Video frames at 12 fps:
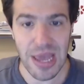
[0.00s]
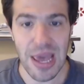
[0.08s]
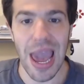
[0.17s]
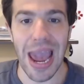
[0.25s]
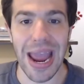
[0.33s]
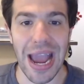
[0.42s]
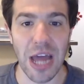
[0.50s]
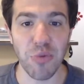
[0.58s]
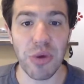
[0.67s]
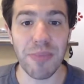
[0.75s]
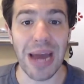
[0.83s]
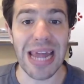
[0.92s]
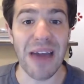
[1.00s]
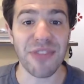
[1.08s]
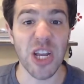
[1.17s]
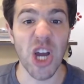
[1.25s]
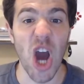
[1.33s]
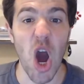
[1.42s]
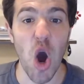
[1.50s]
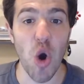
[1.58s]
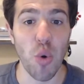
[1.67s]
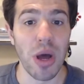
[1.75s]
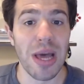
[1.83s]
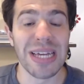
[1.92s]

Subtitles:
And we might have to go